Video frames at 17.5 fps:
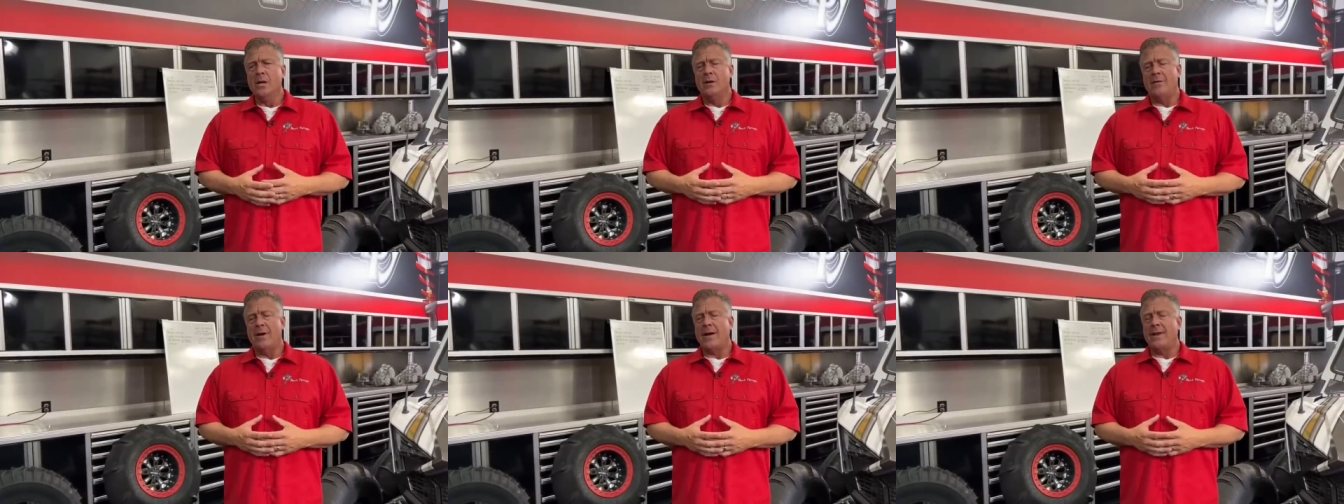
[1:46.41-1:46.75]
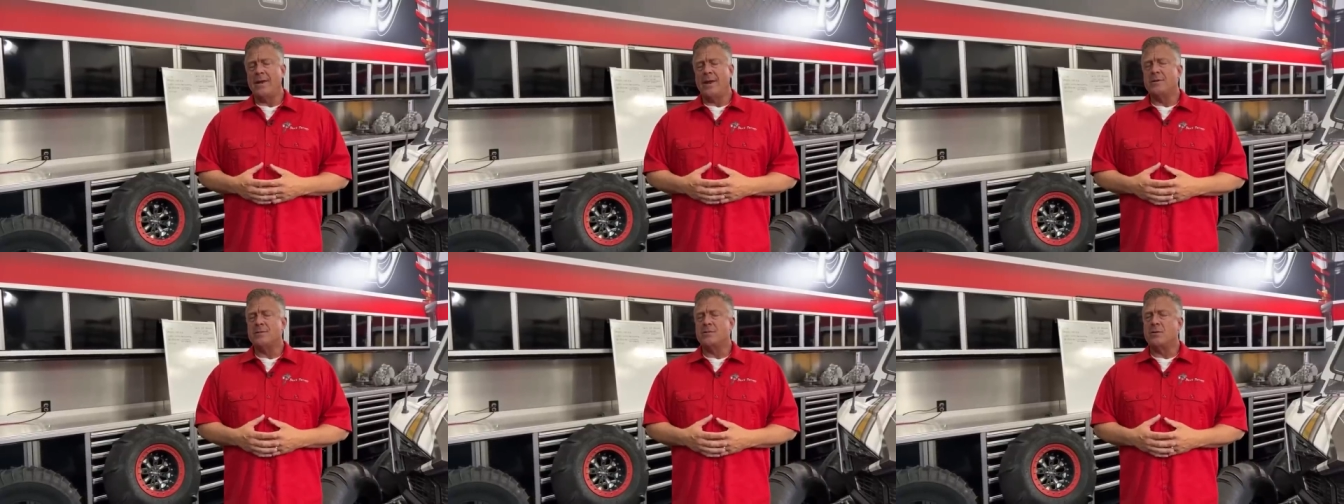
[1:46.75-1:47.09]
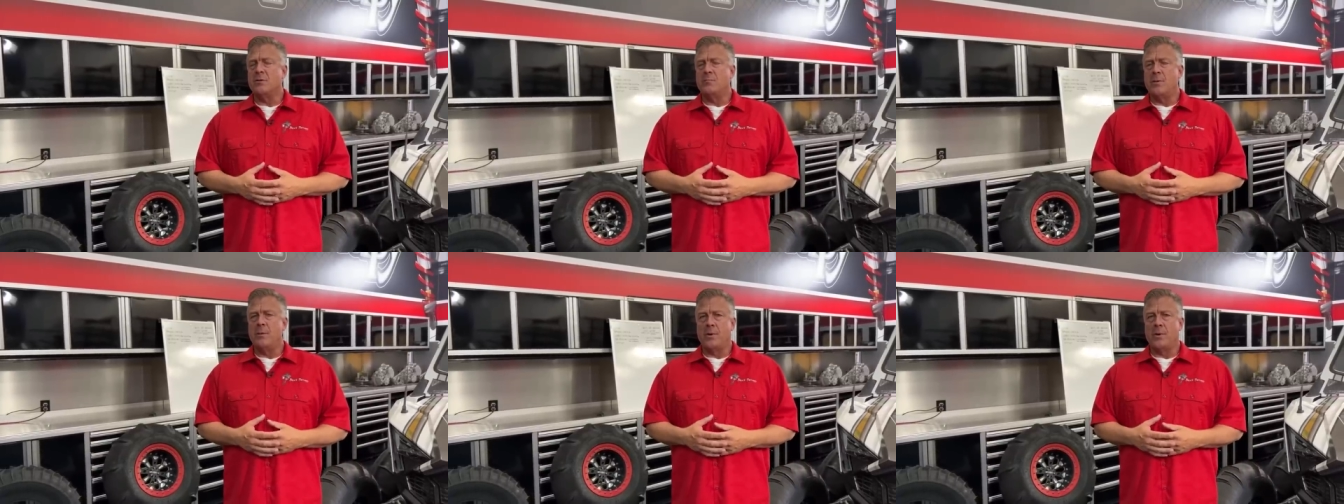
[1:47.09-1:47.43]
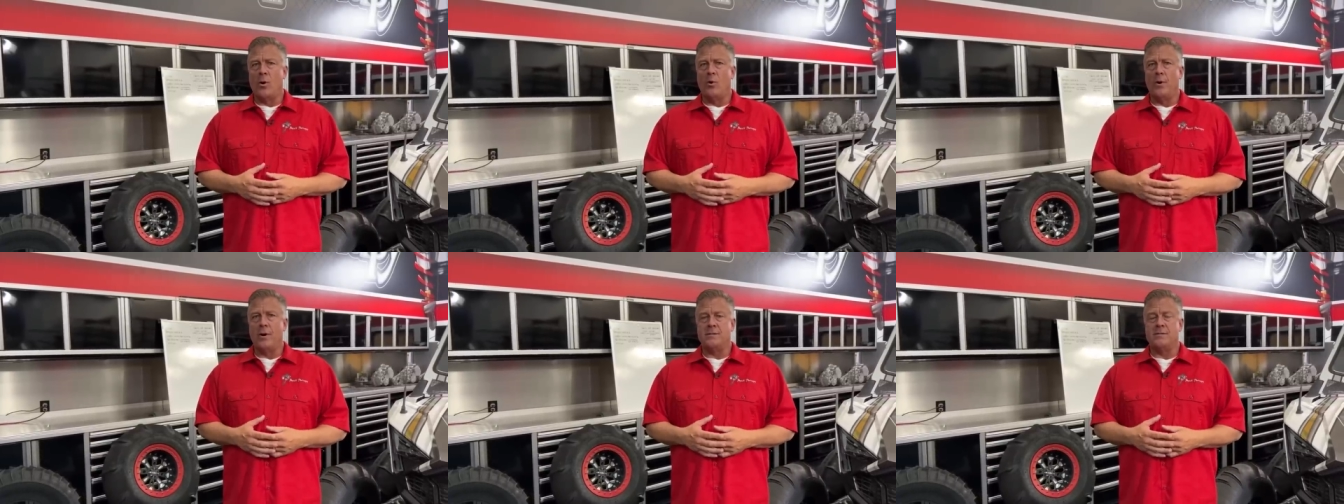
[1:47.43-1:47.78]
if I can answer them, I'm
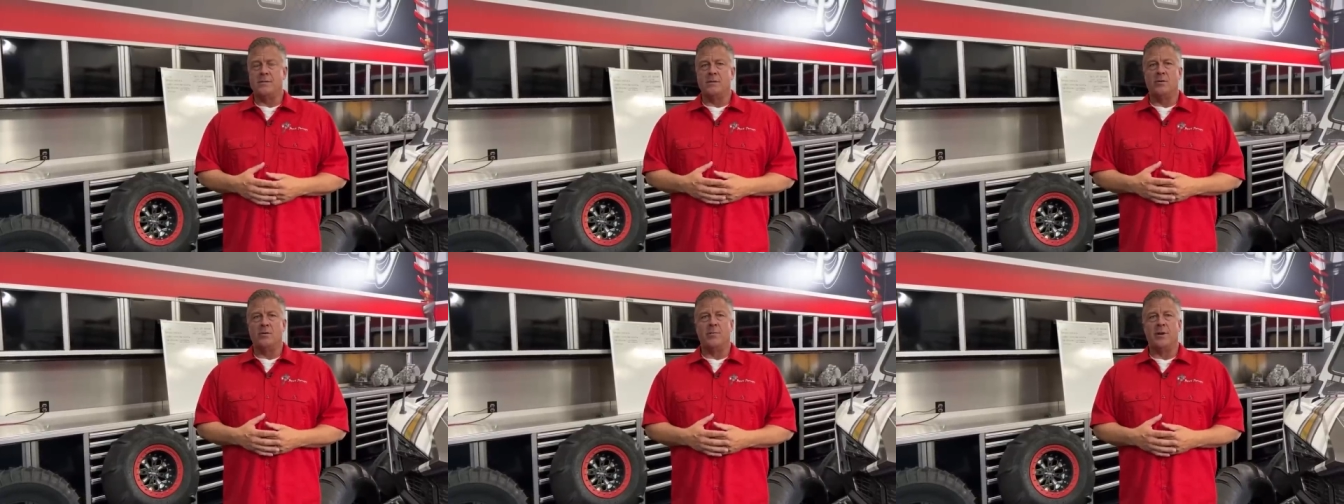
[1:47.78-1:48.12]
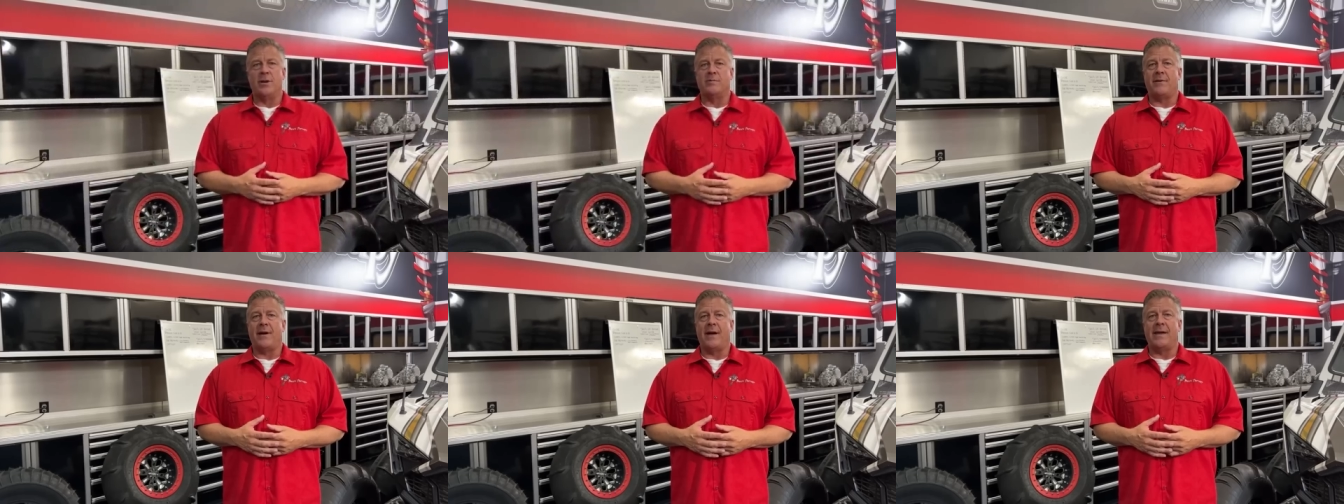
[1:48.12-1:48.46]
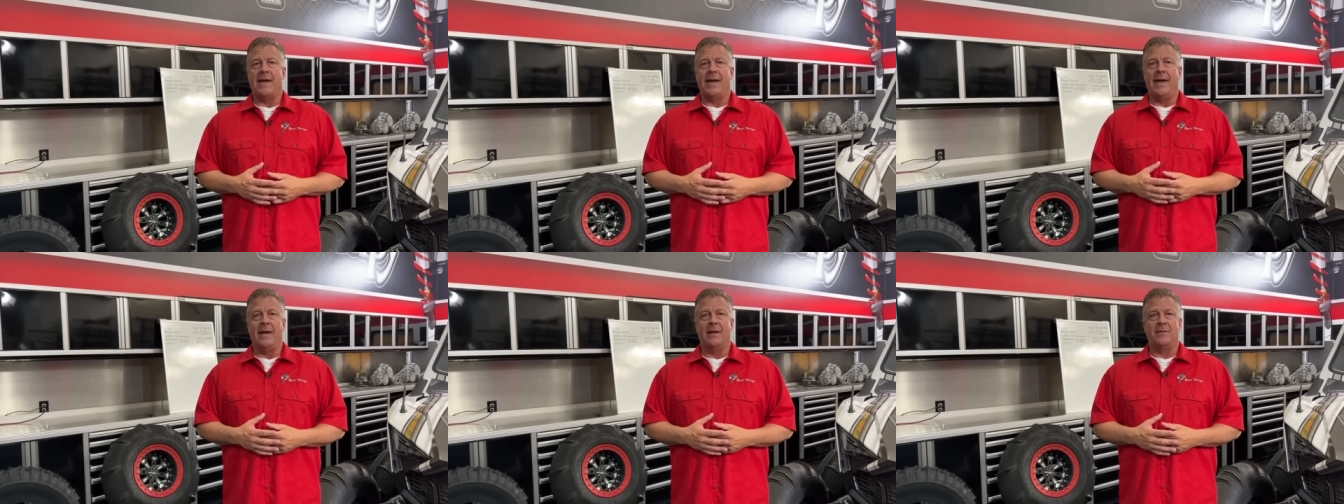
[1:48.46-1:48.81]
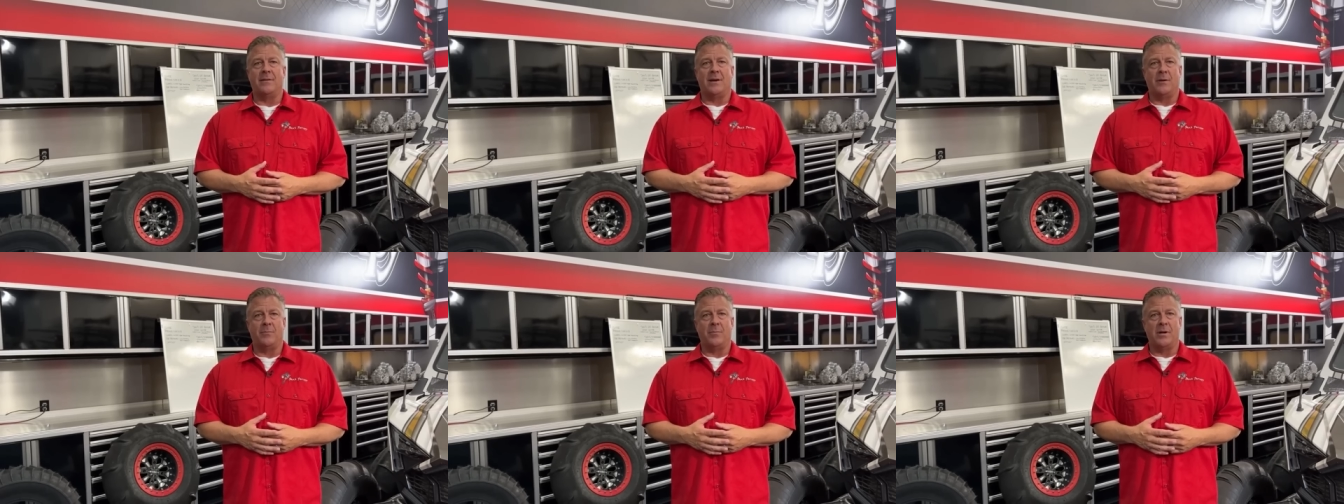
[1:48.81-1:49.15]
going to, but if I can't,
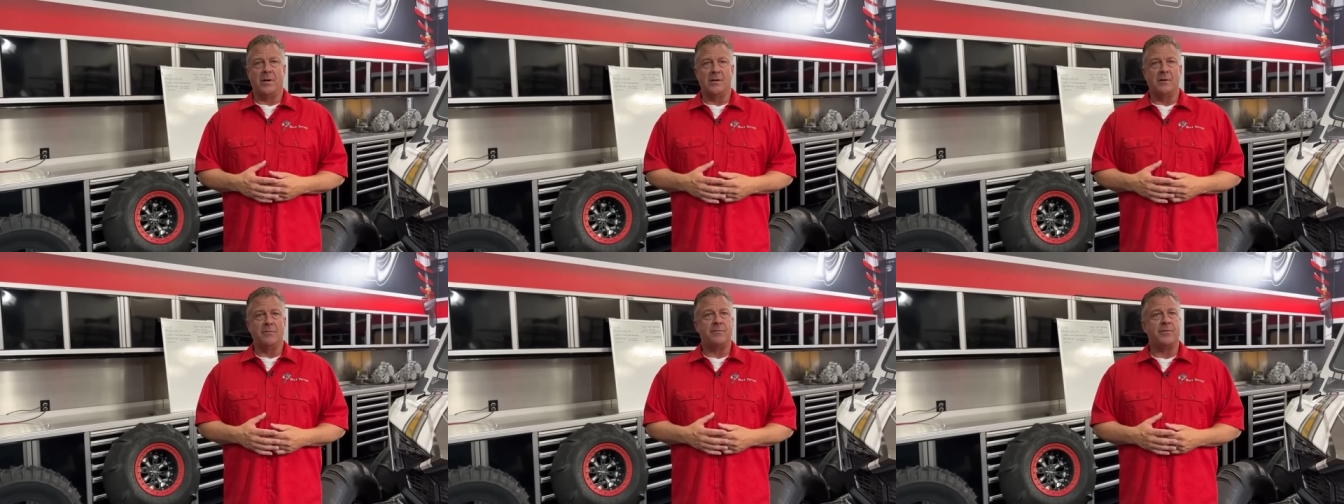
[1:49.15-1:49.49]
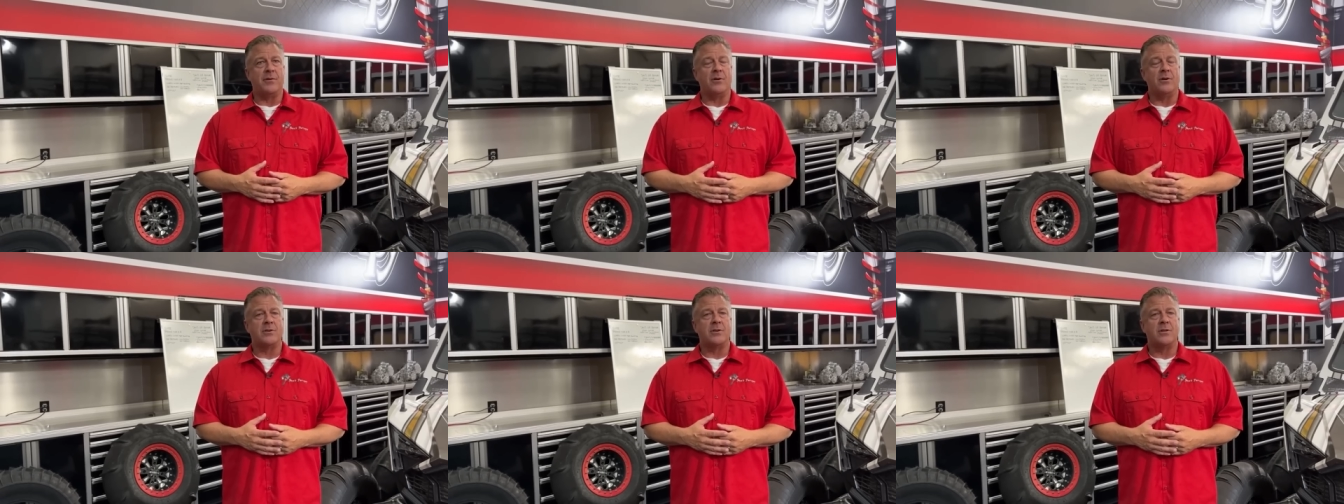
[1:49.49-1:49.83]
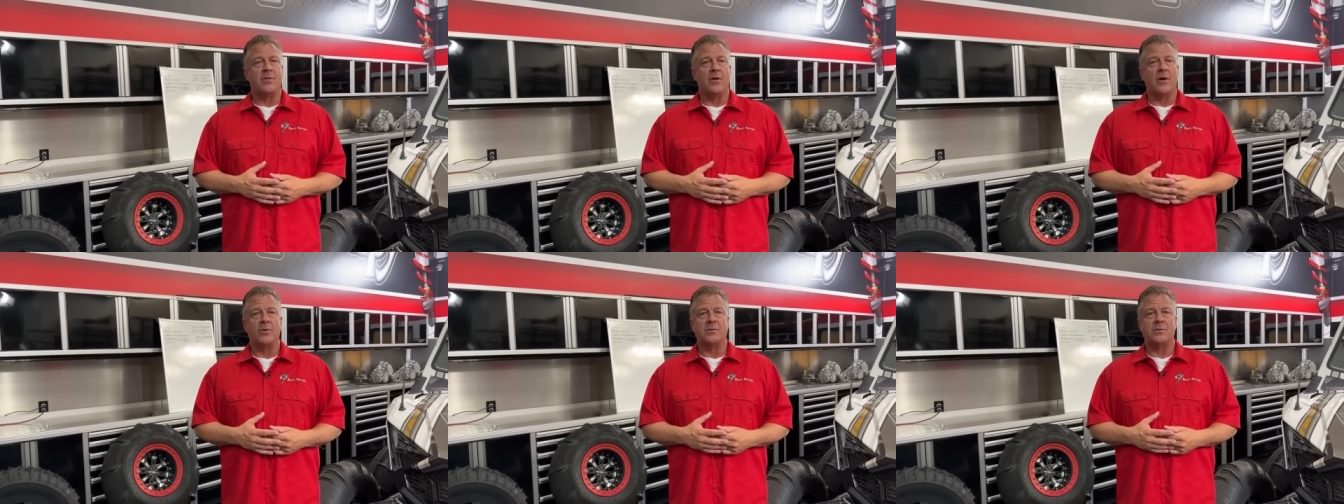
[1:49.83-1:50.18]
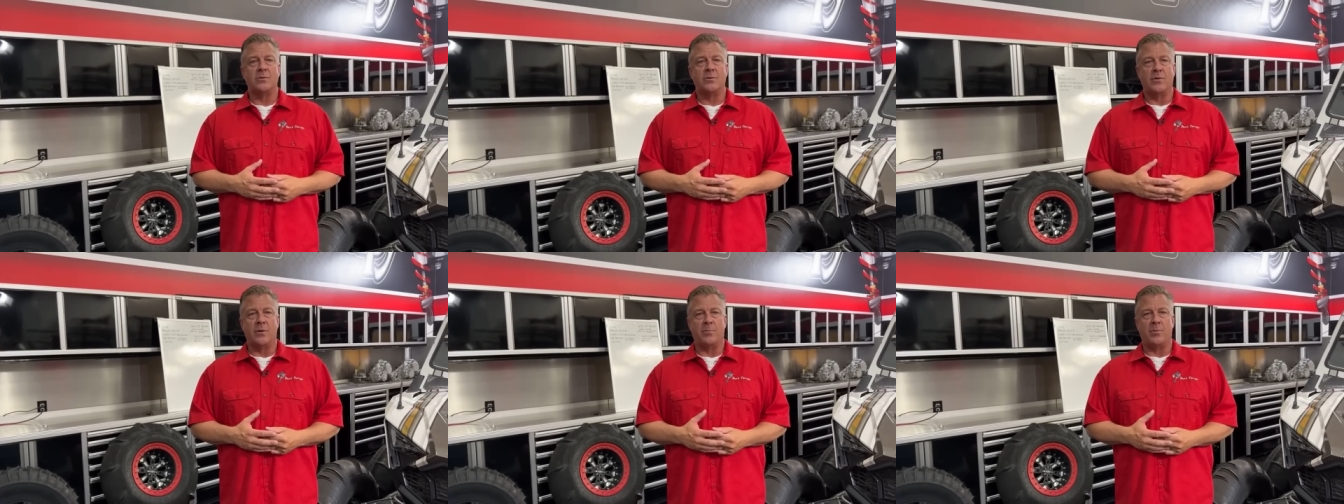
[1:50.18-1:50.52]
then I'm going to defer to those
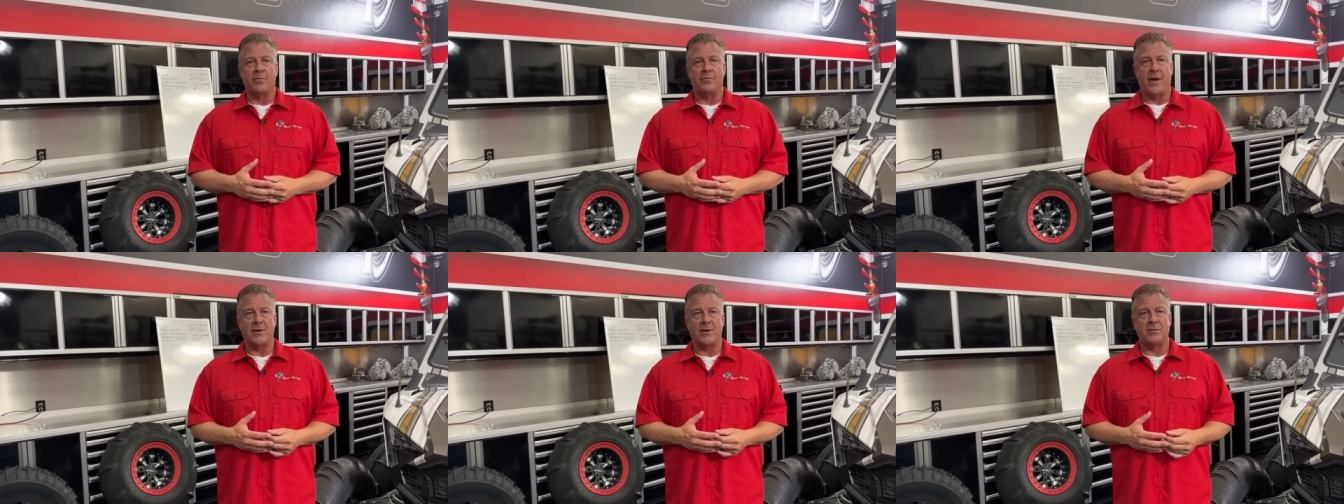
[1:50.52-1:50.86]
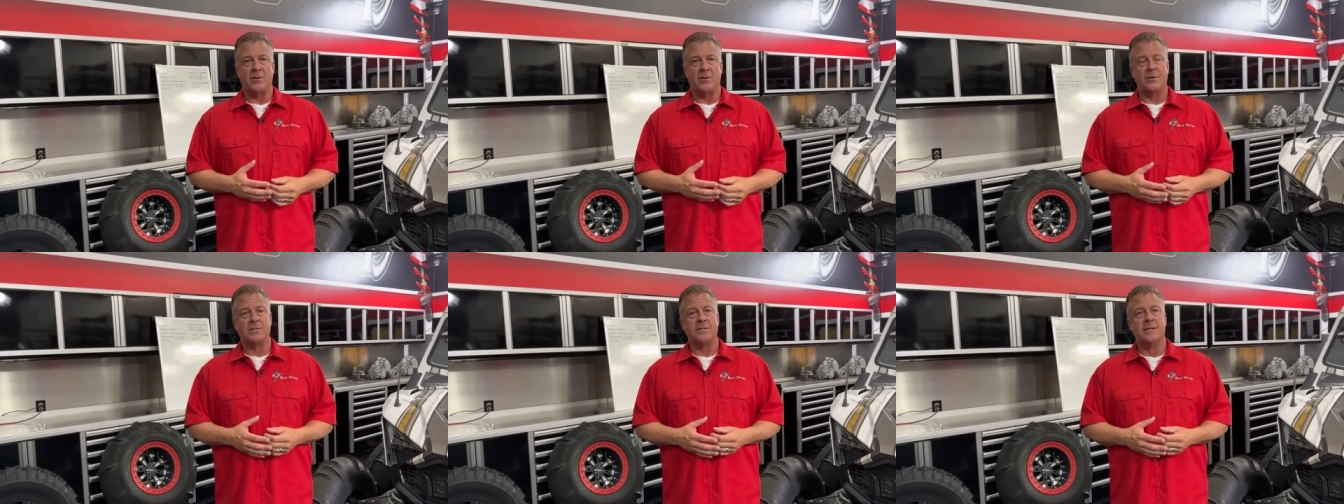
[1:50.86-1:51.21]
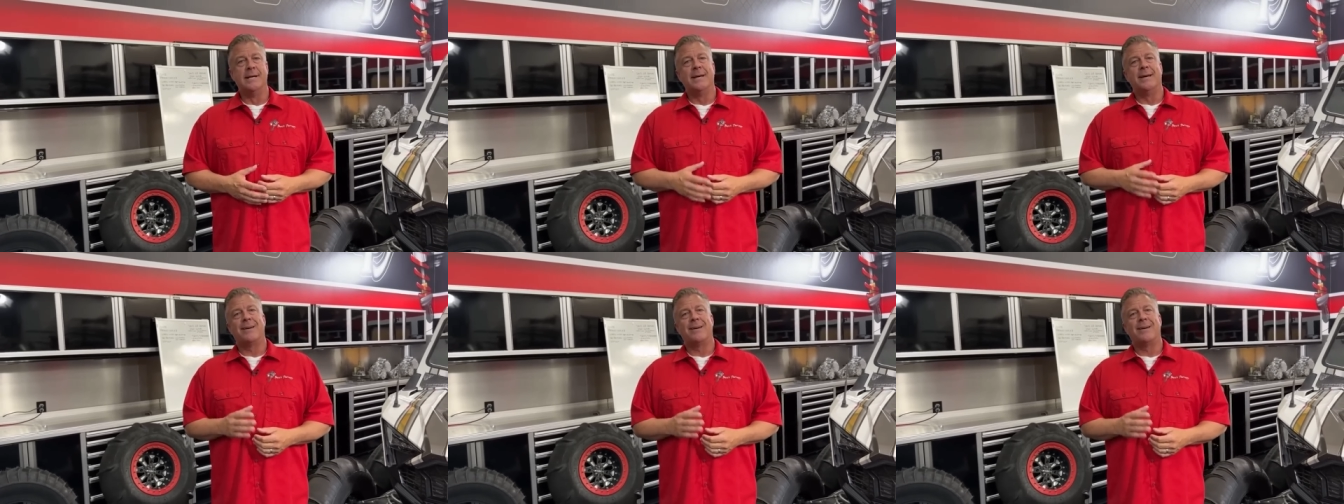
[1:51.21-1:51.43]
who are the professionals.